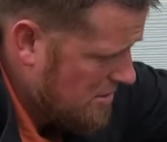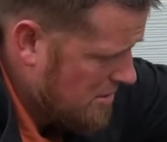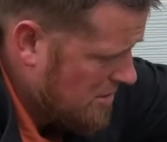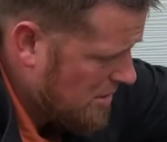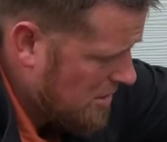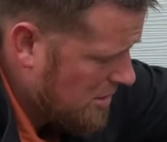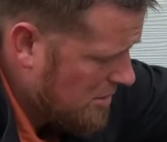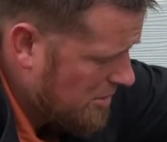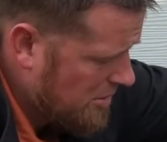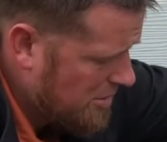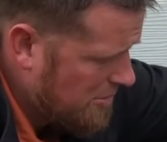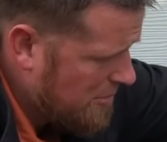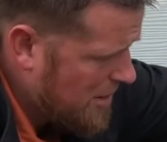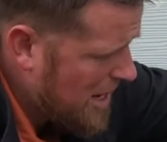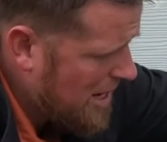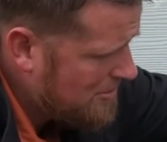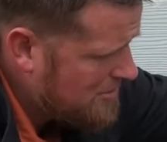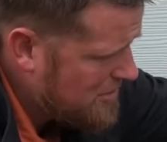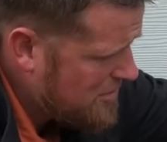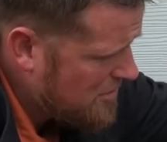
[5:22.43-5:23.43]
the
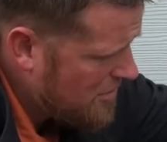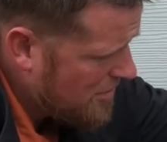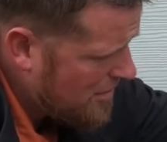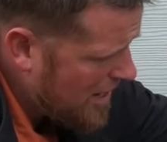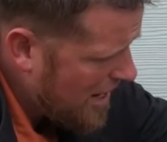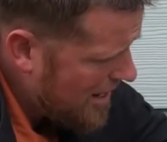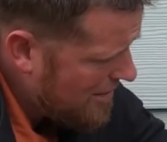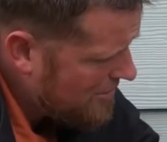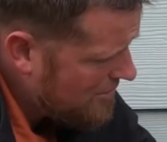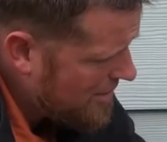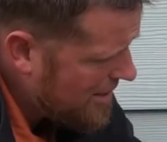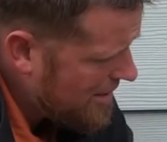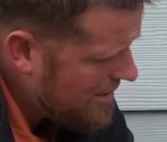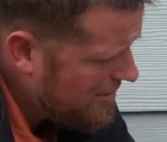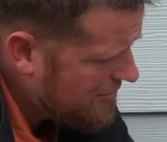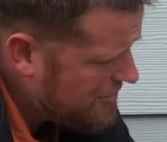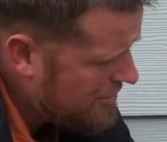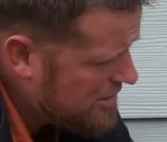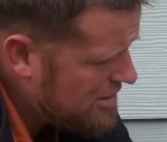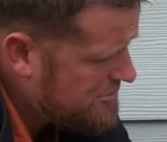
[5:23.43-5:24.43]
pipes to either
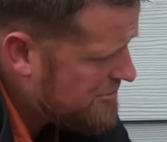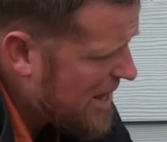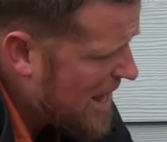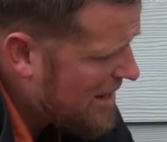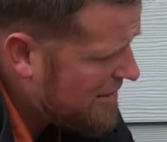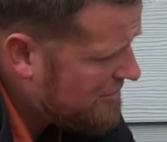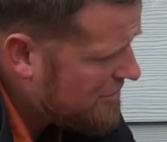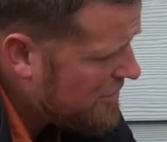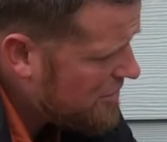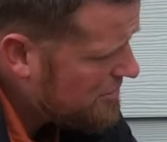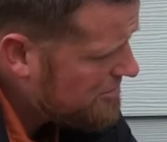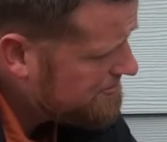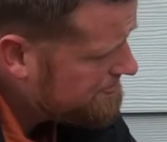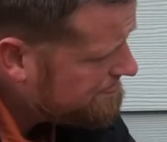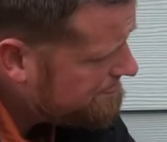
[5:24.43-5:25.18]
end of this backflow,